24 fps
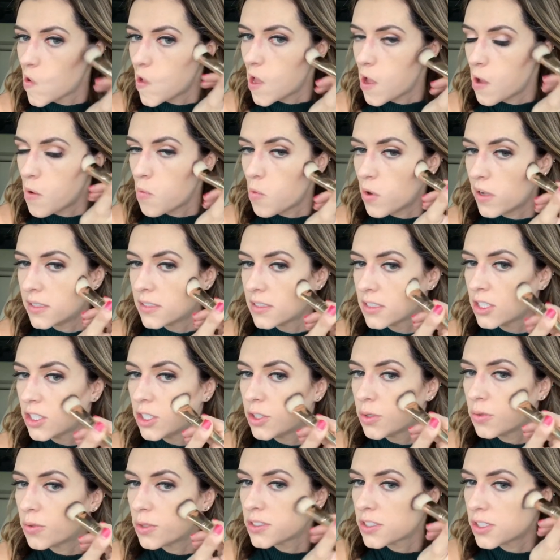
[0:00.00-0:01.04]
And
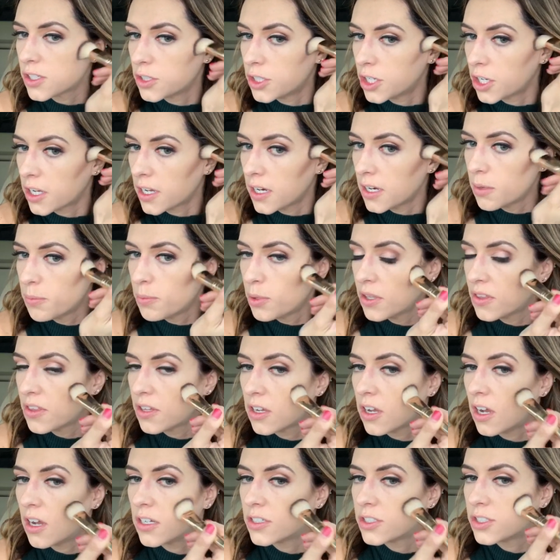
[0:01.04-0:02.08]
so you're gonna put the
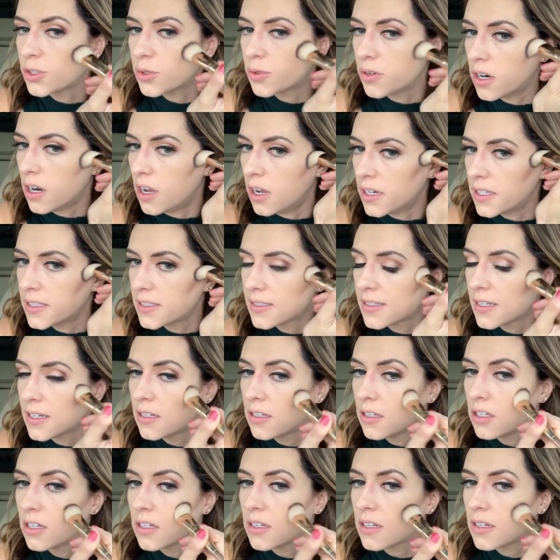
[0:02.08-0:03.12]
contour on. It's
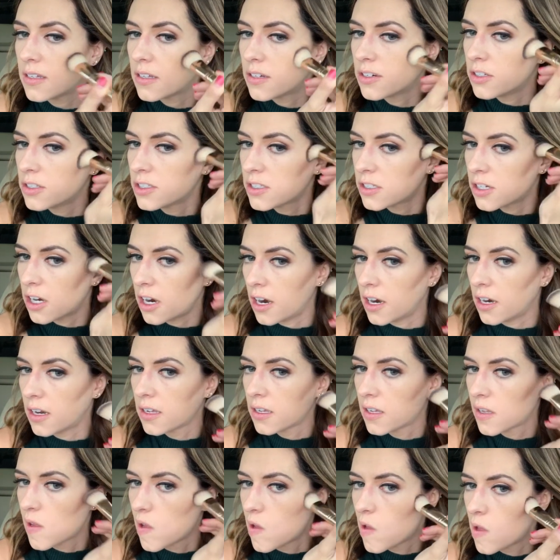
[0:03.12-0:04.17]
gonna look a little
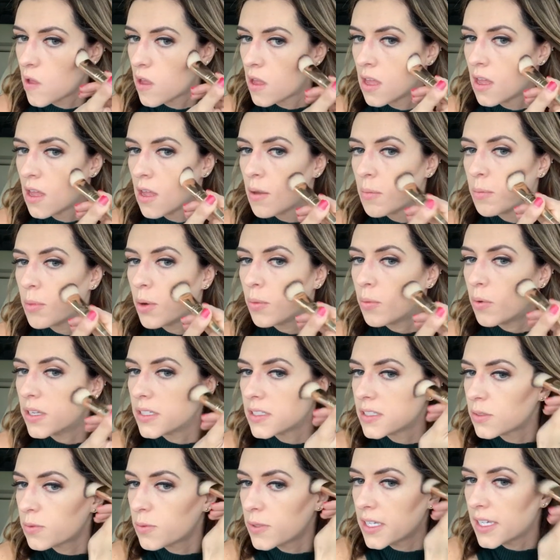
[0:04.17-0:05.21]
stark, but
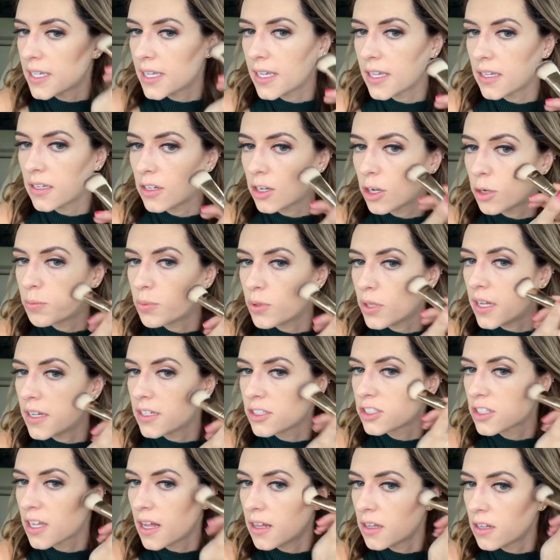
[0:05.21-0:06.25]
once we get your
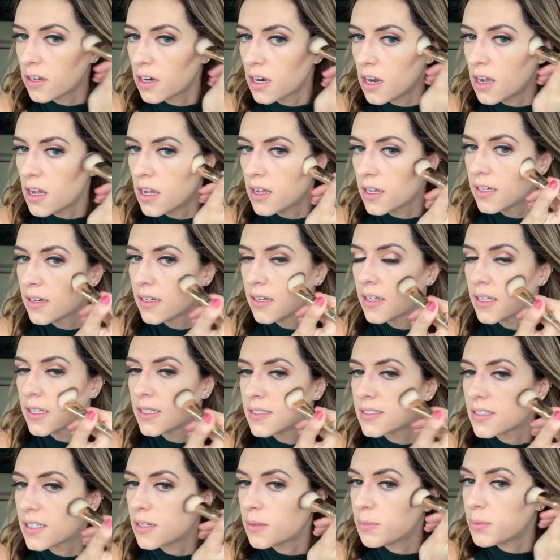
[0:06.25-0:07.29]
blush color on,
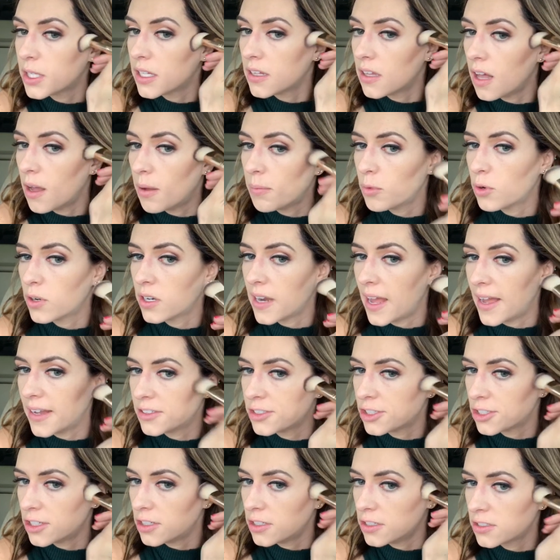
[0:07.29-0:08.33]
it's gonna be a lot more
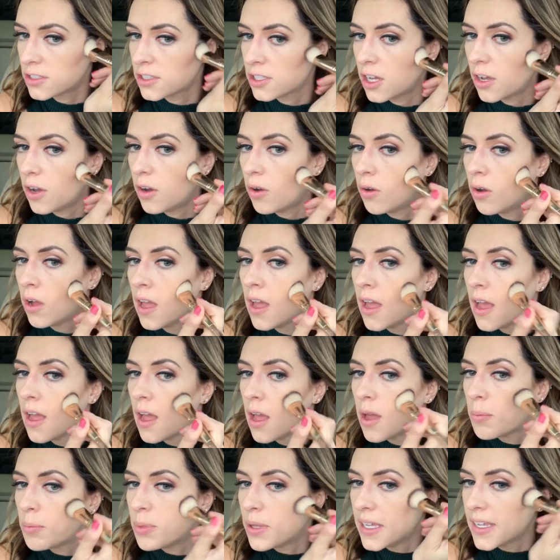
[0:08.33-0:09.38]
natural. So
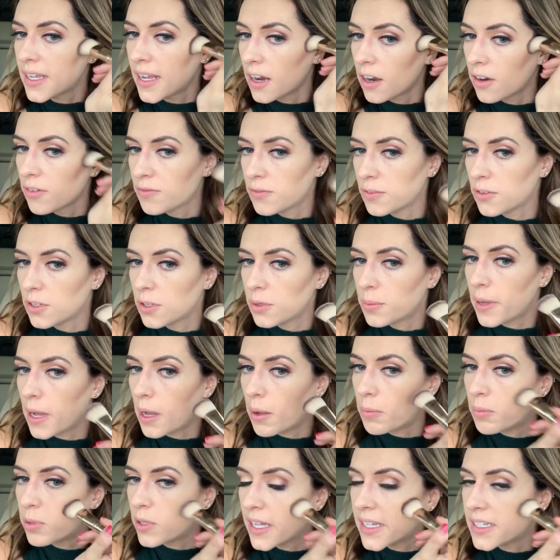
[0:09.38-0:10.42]
be careful
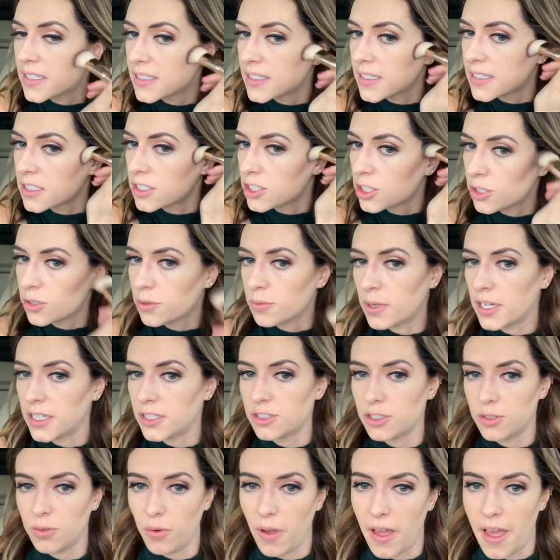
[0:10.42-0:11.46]
about blending too
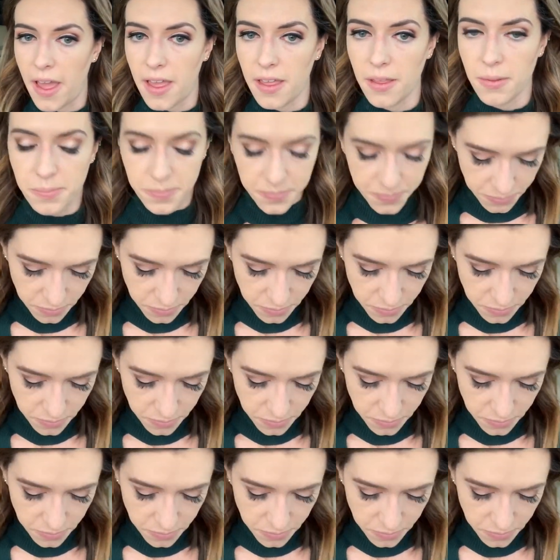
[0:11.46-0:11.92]
much away.